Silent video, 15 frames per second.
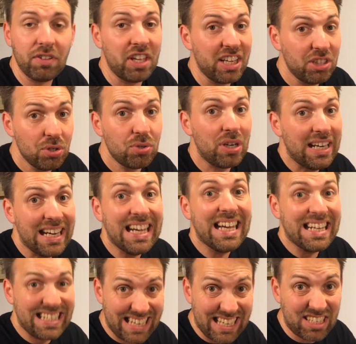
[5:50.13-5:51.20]
They're usually
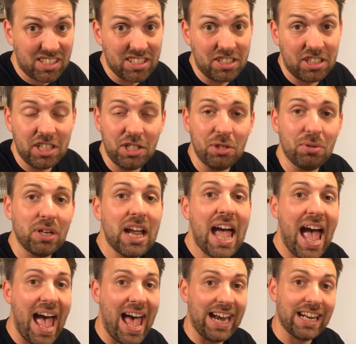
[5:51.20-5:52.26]
discontinued
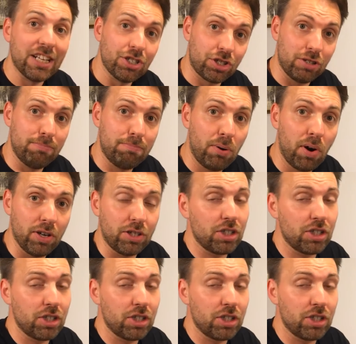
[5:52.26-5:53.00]
at some point.